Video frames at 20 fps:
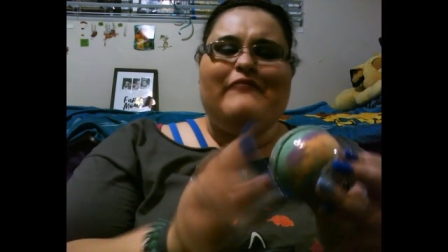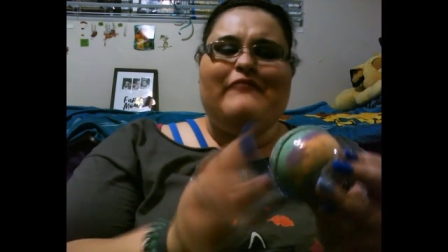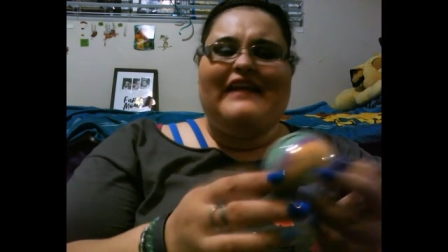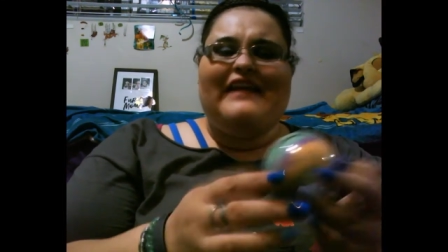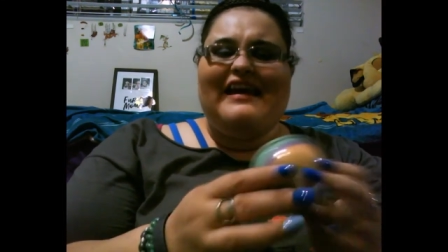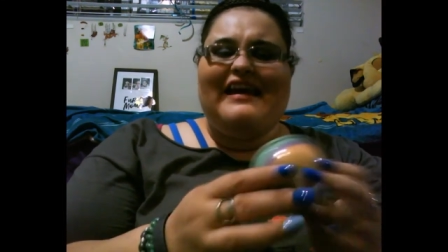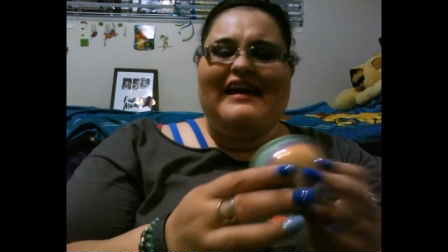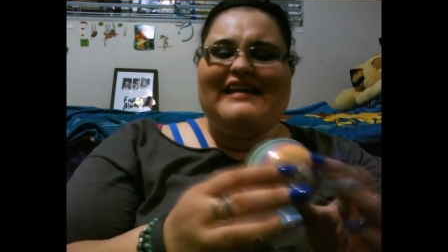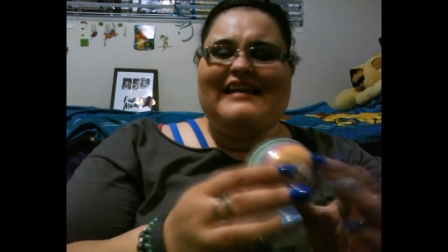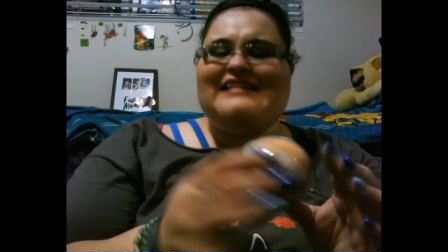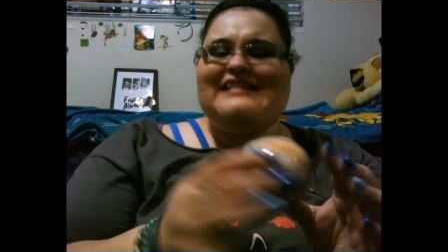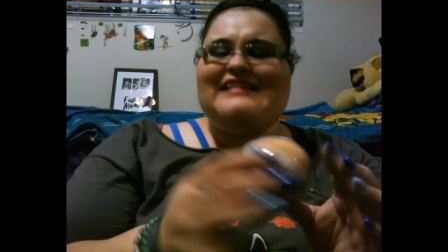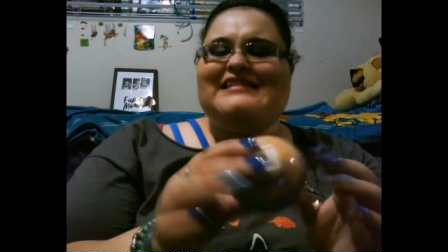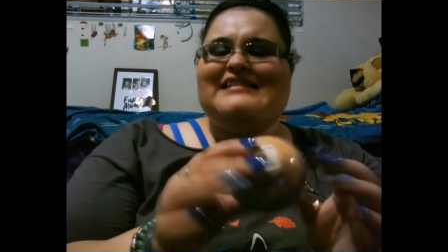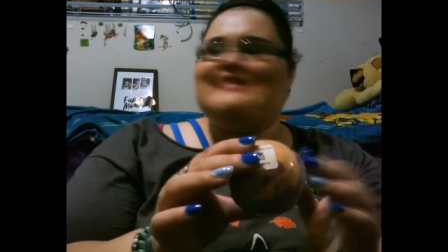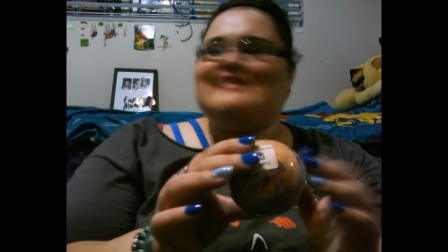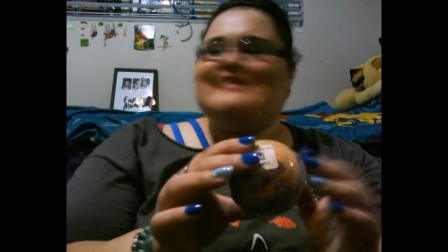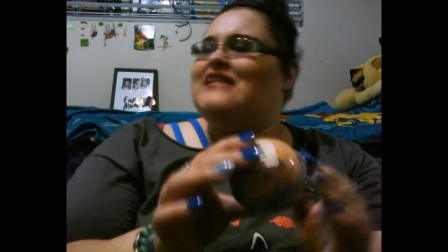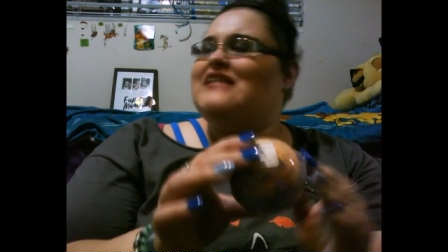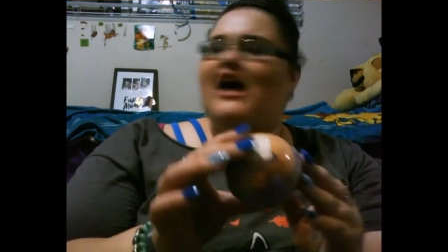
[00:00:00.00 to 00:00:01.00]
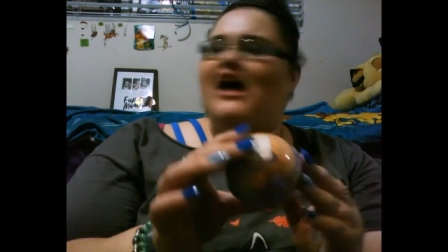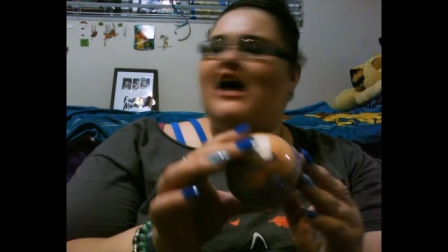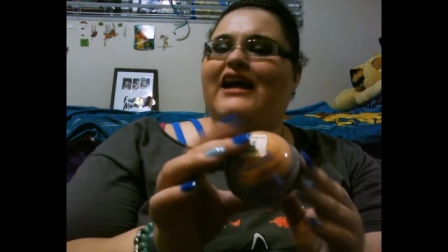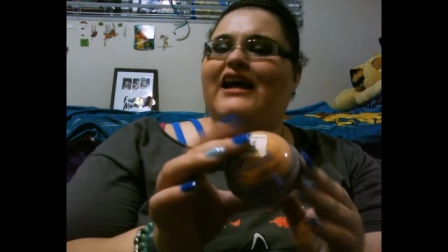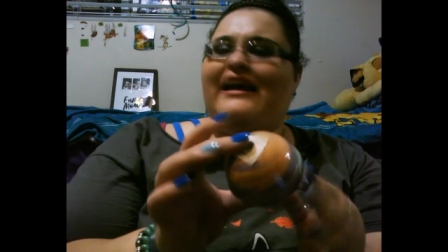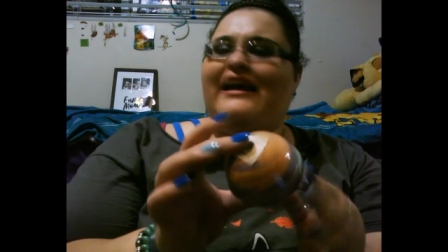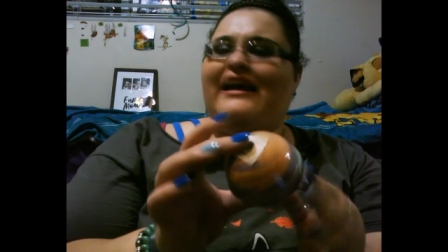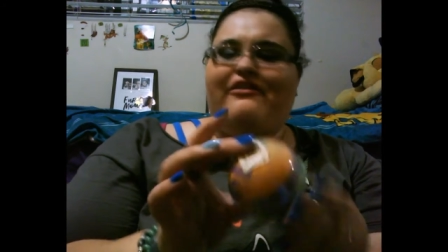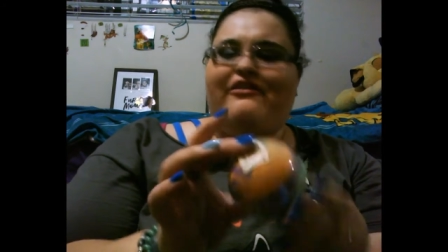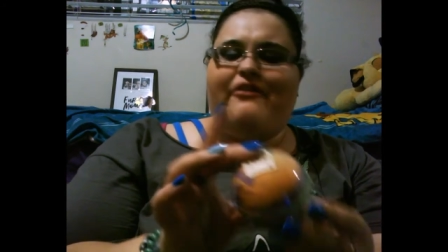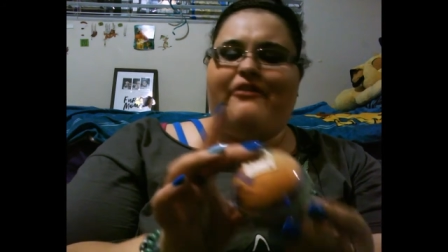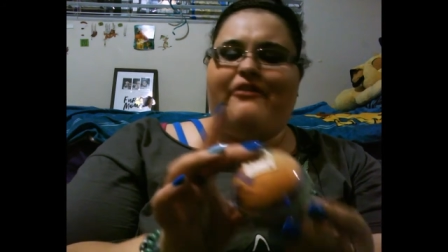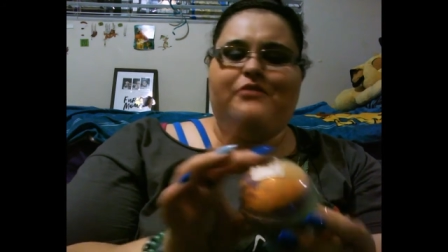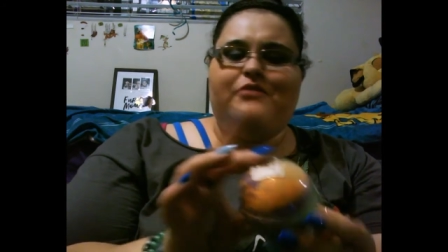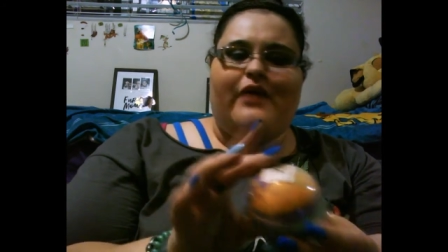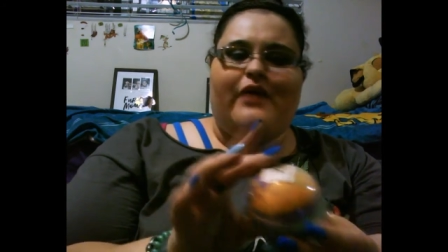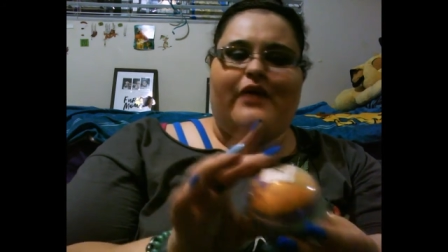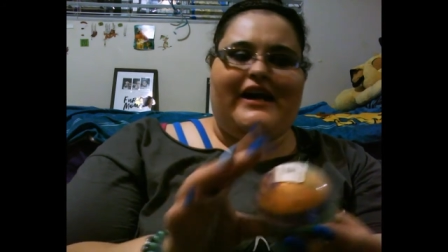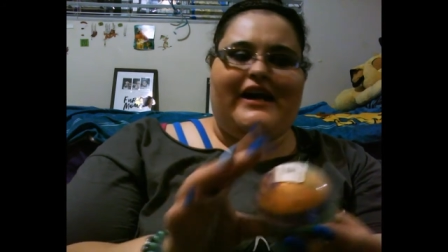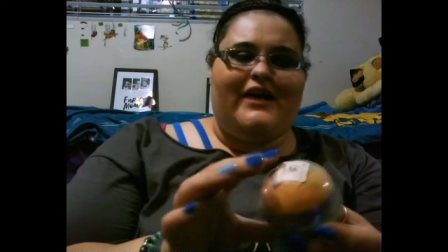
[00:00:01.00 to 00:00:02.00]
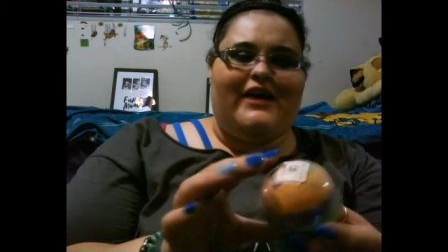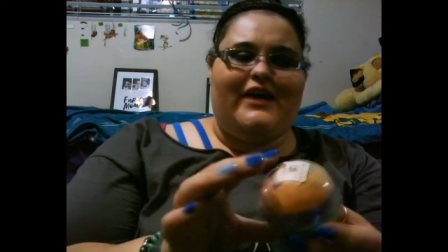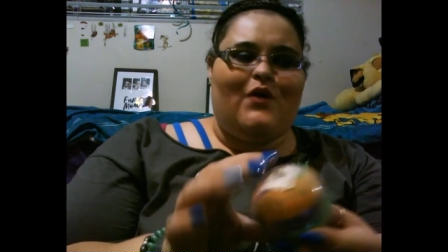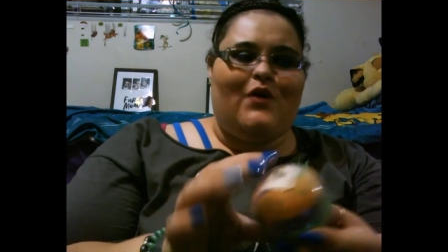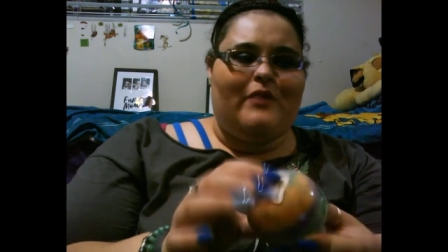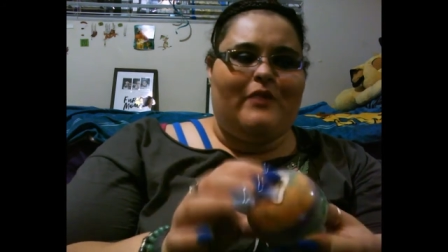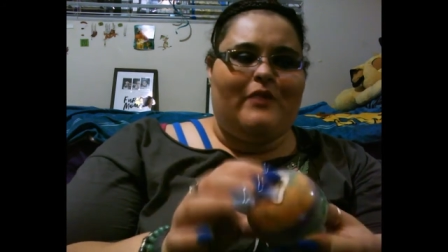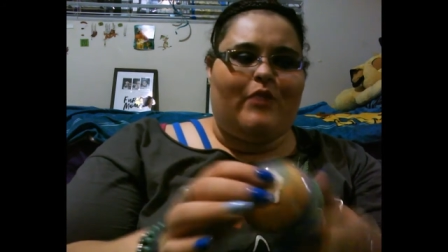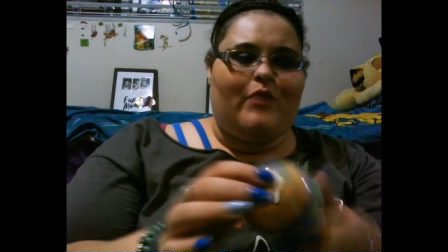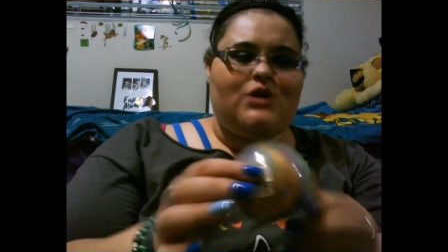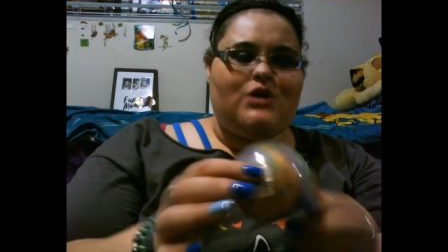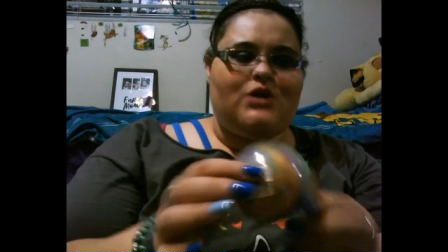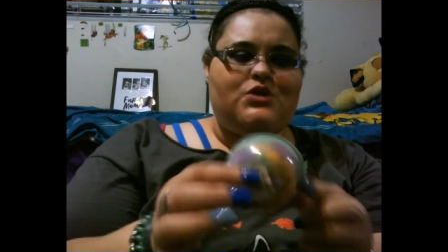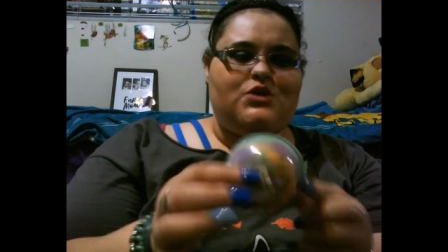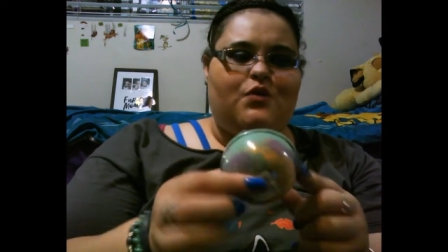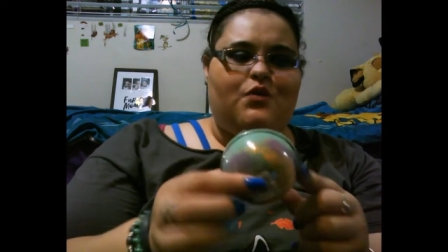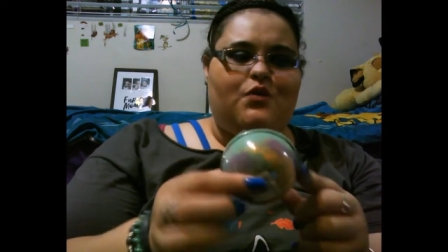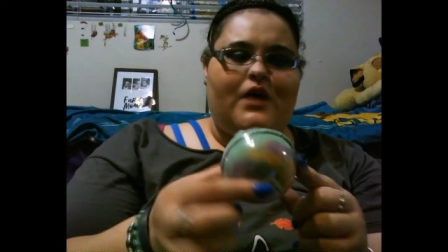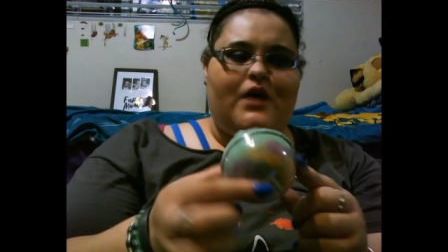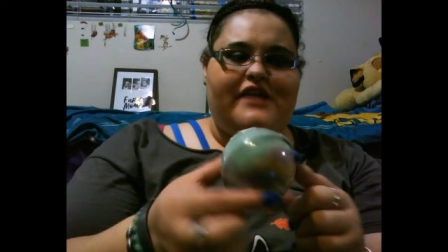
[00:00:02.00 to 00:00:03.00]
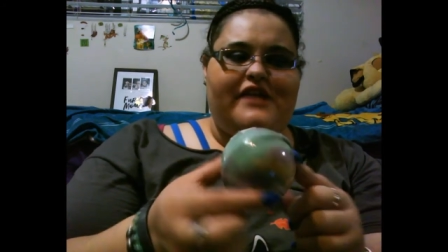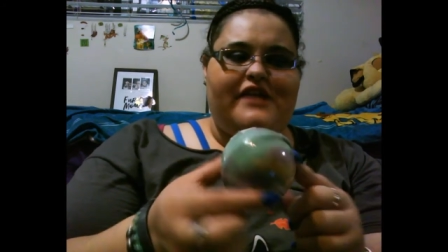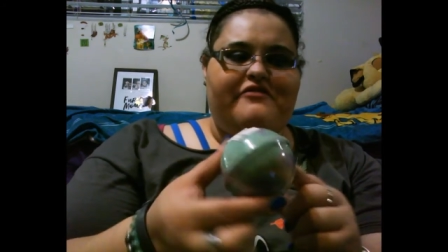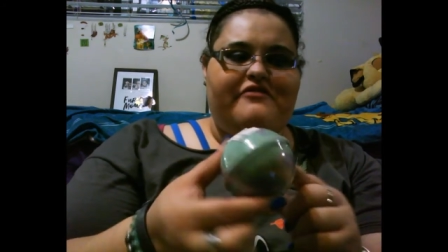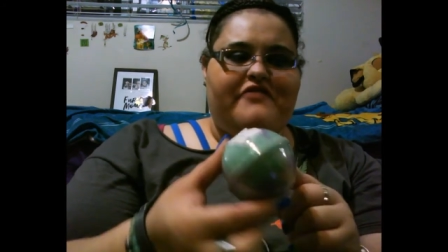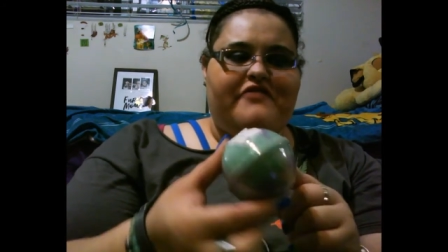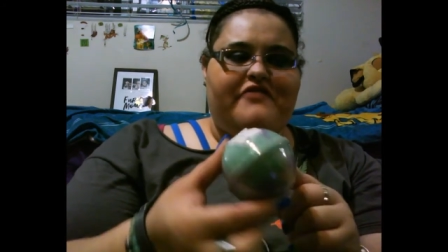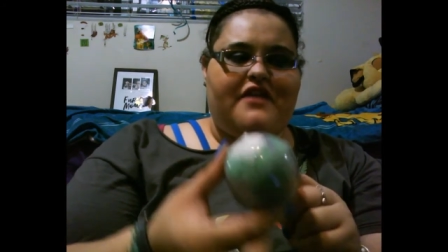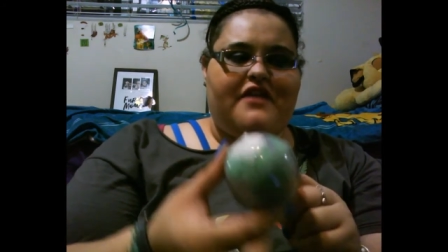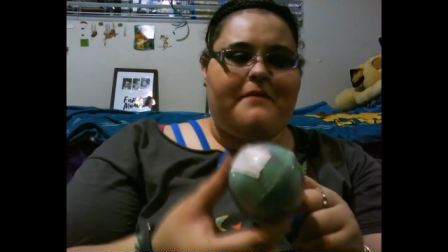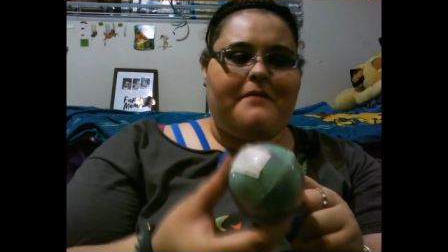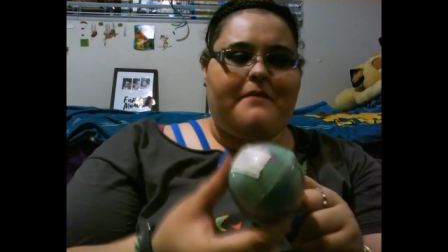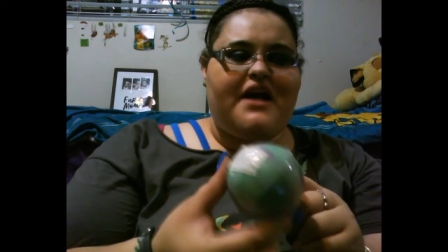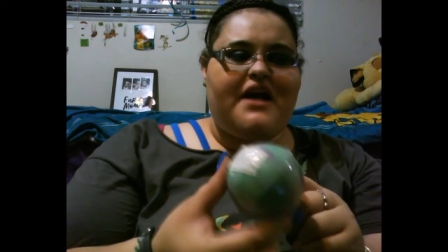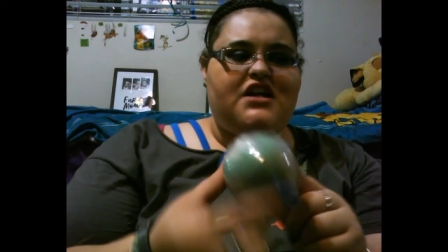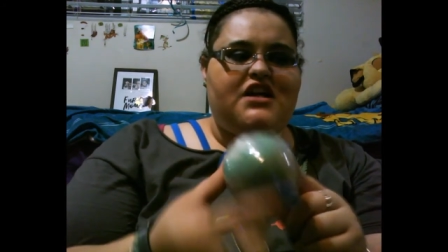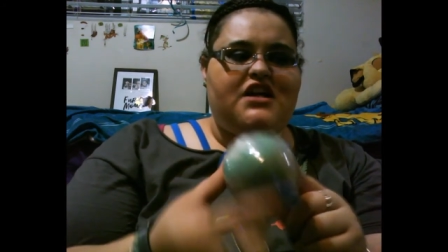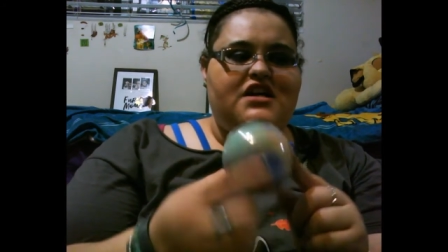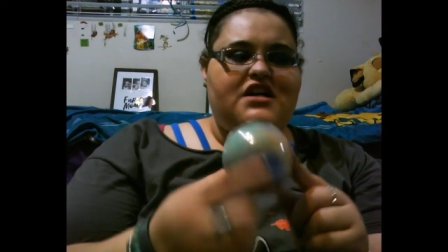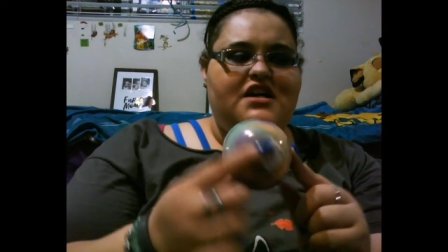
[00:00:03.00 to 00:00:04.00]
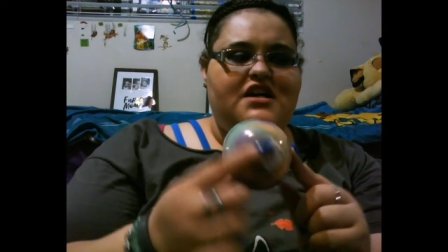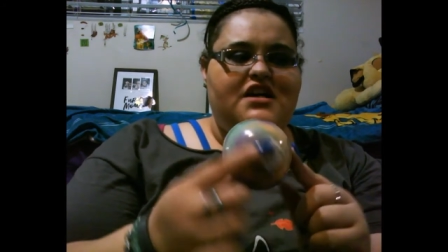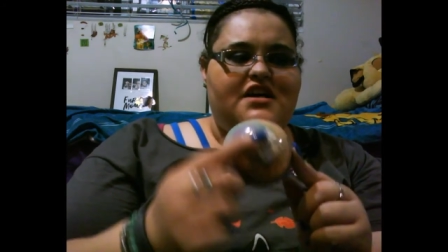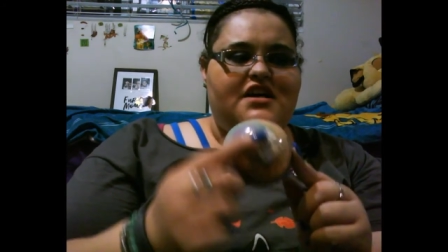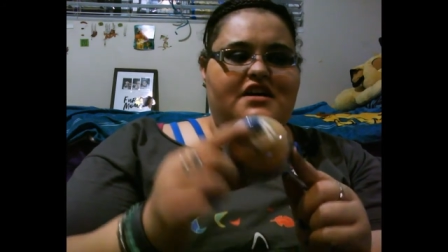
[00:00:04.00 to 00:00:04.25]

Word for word: but yet it's not a February or March one, for that matter.